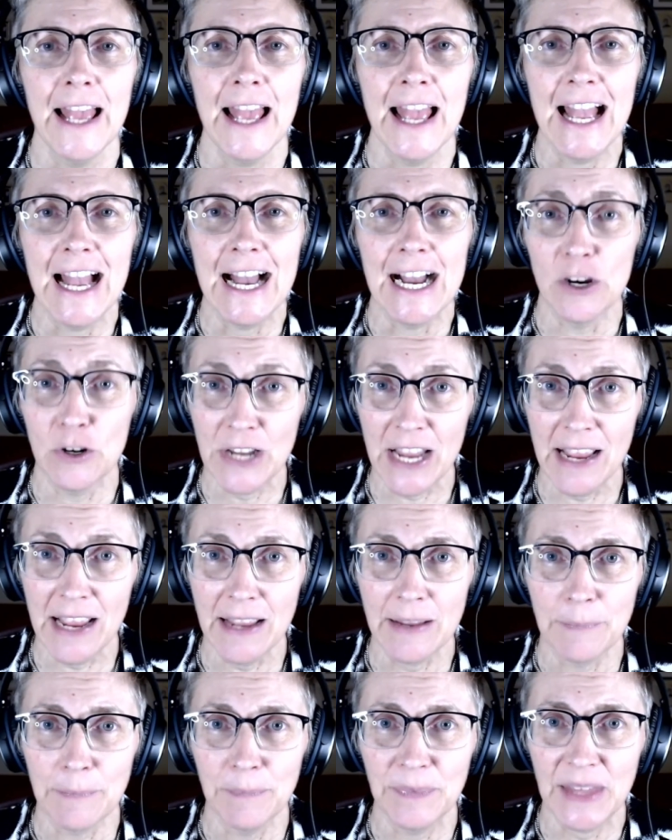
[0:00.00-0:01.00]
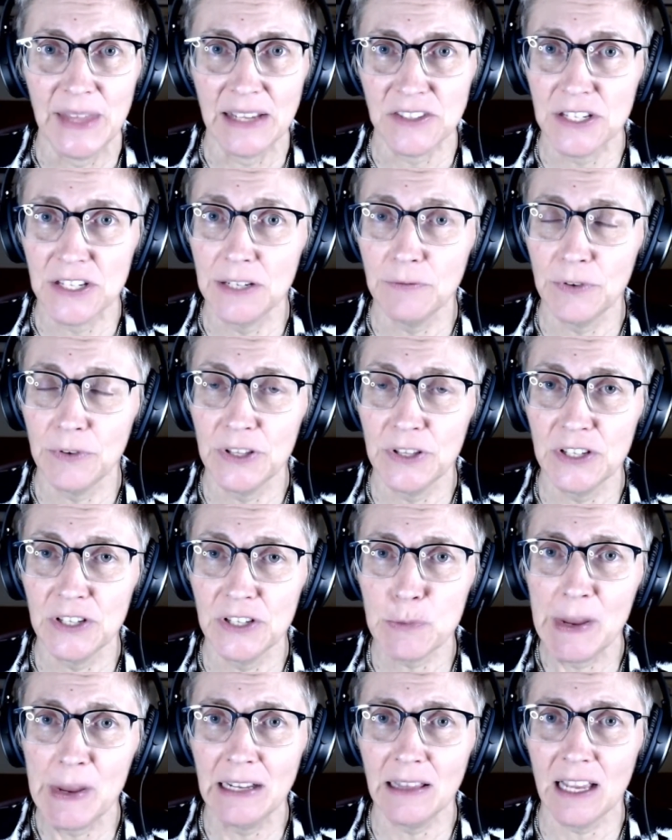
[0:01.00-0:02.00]
Okay, that's it for this mini
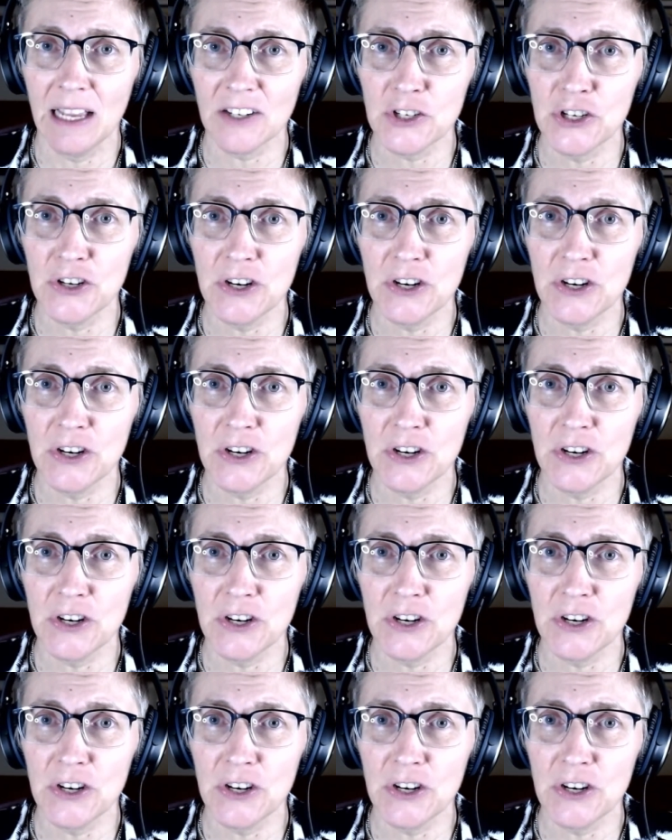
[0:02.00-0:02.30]
lecture.